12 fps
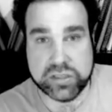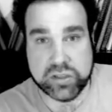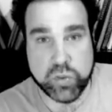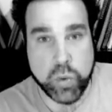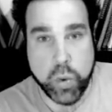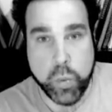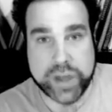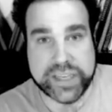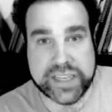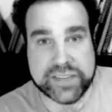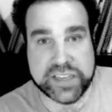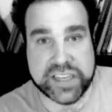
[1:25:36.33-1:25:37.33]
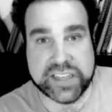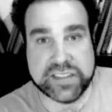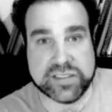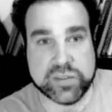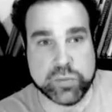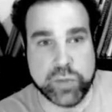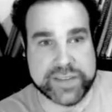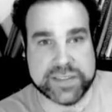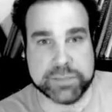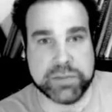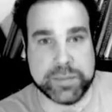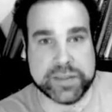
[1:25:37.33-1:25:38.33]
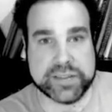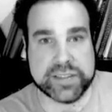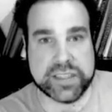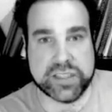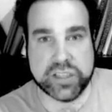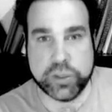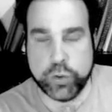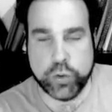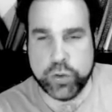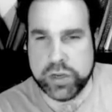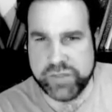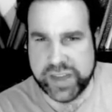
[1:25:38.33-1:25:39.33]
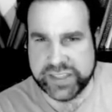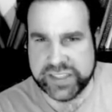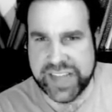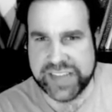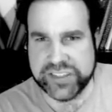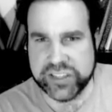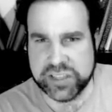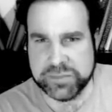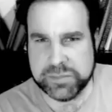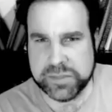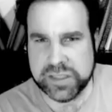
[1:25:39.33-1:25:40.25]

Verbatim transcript: What even is white supremacy? Who, who invented that term?